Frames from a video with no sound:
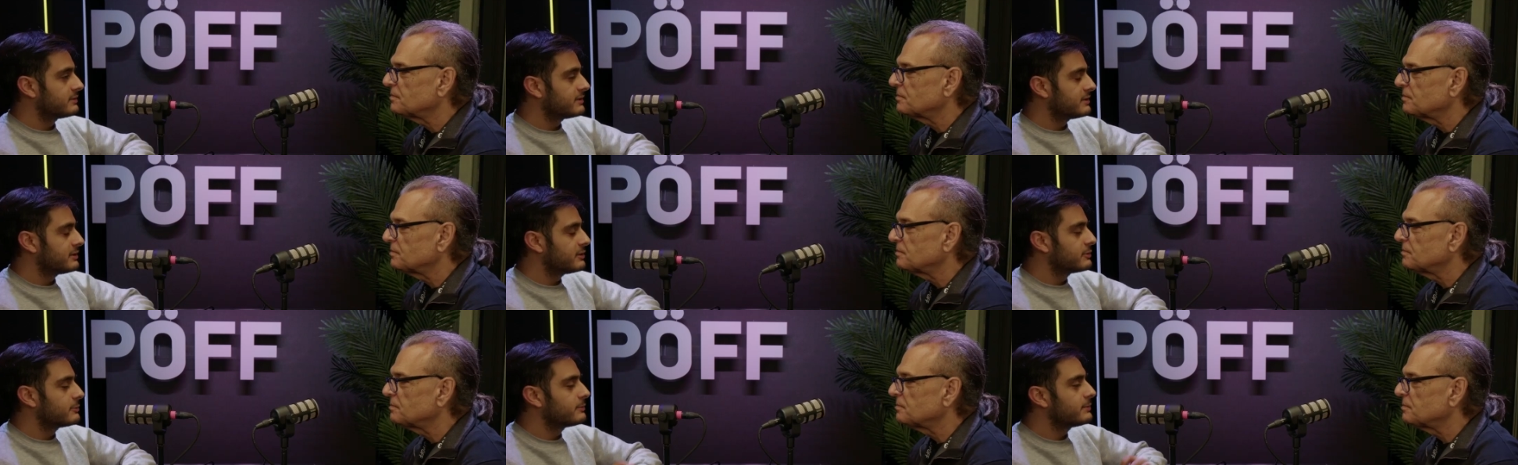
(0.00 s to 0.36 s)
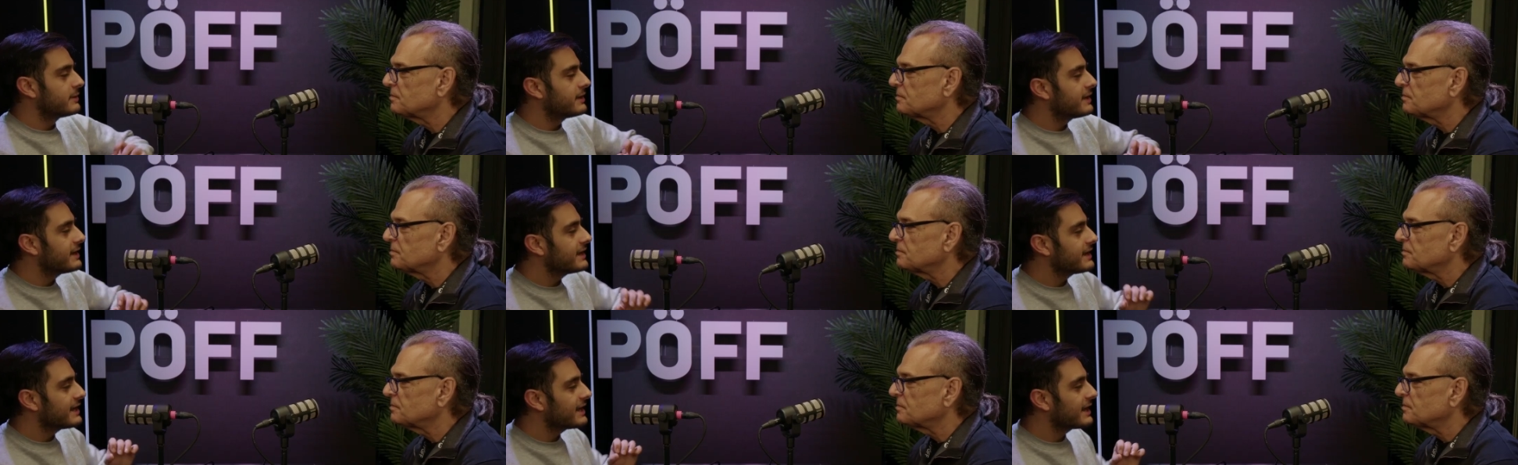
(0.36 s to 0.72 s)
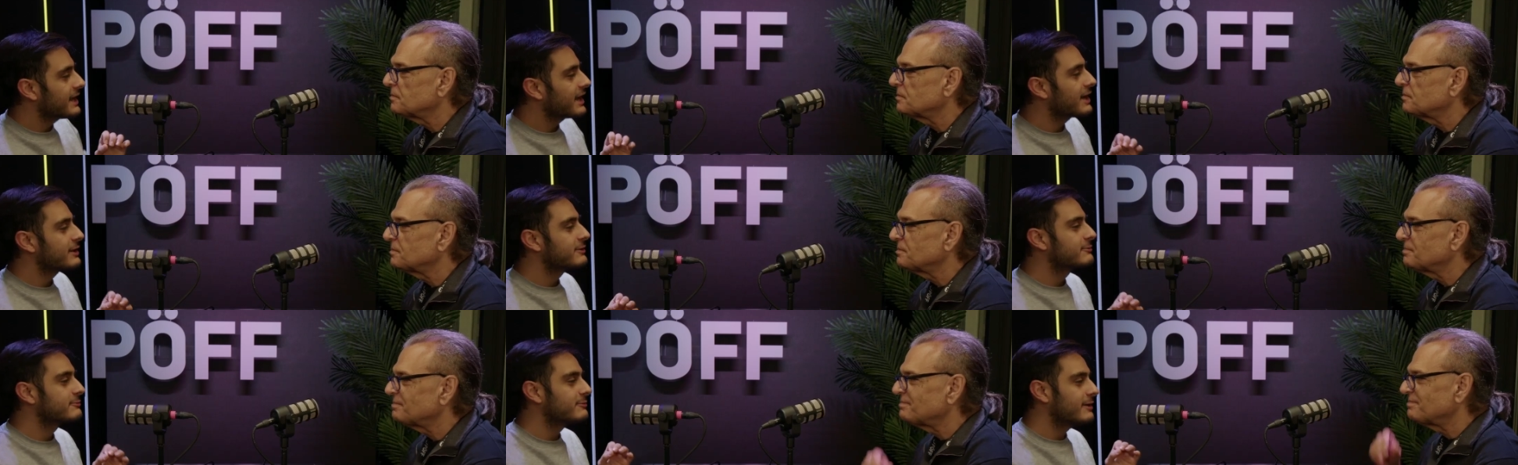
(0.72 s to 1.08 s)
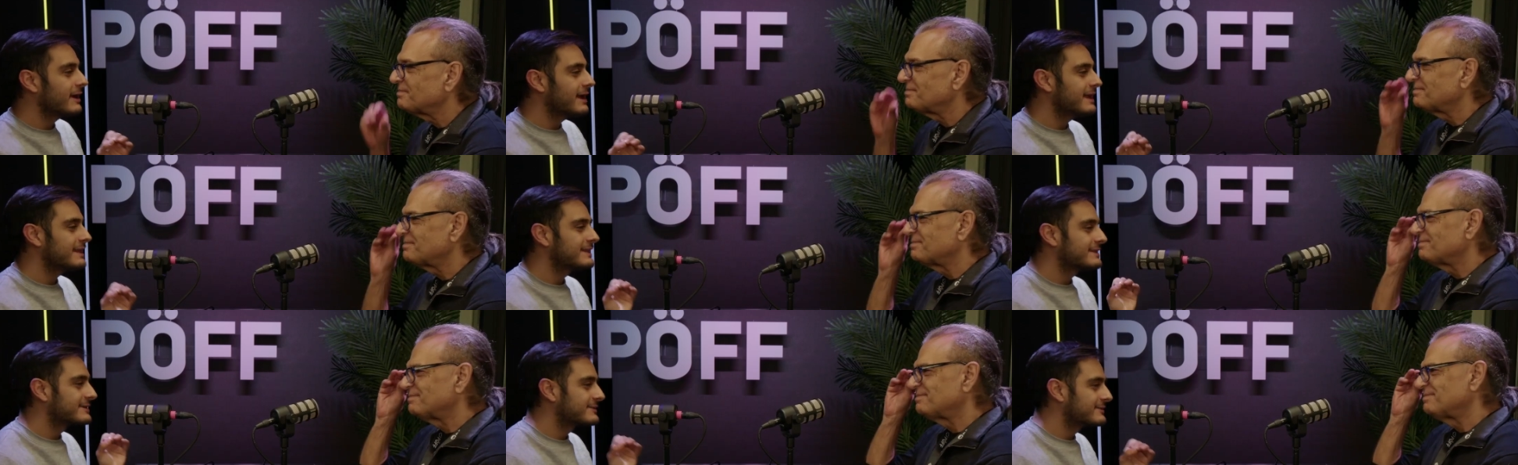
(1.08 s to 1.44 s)
Speaker 1: You're bringing
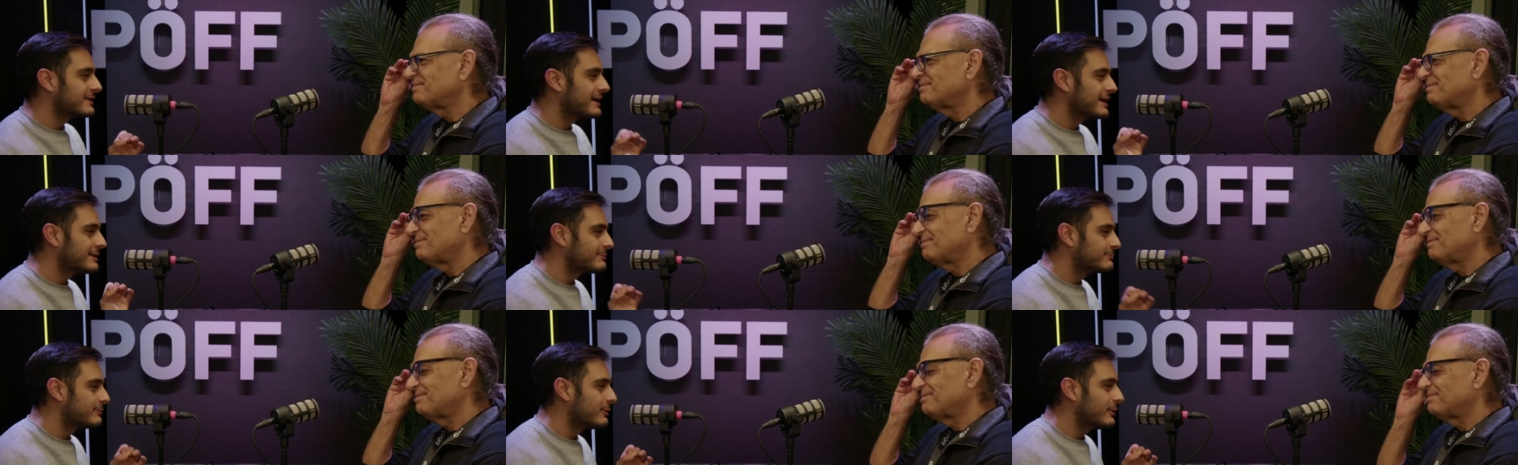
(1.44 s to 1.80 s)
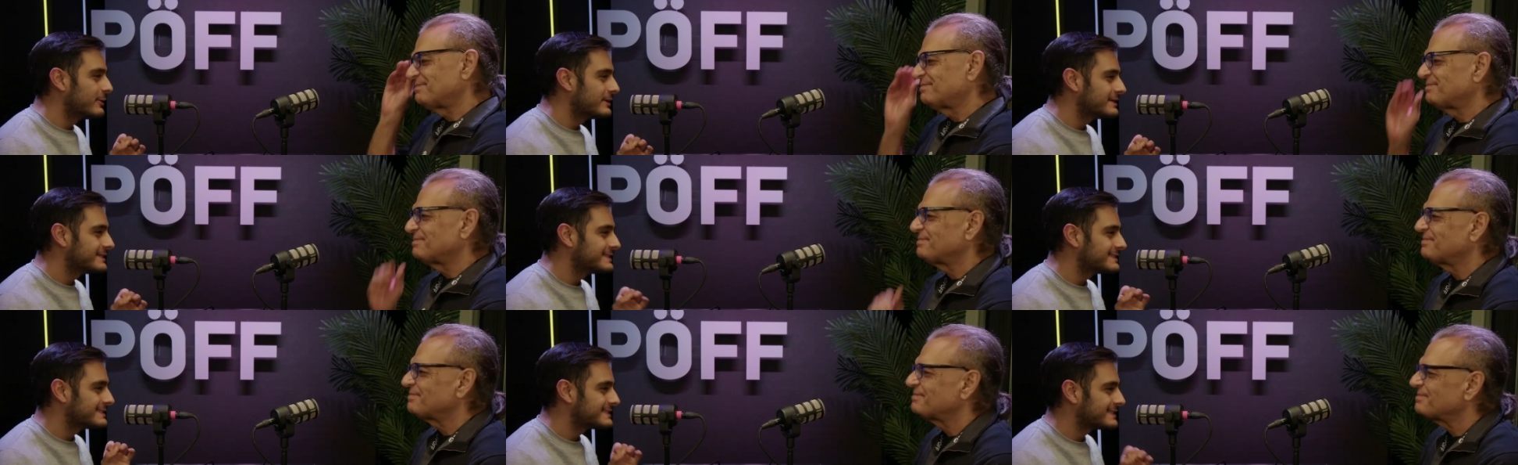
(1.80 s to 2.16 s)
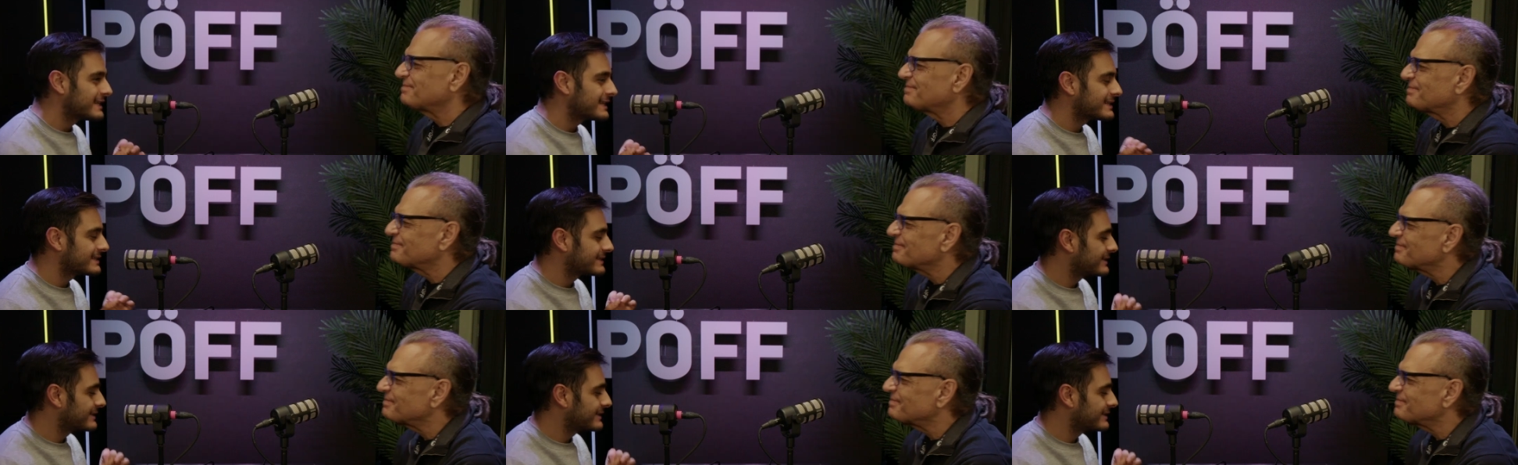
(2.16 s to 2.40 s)
great, great points that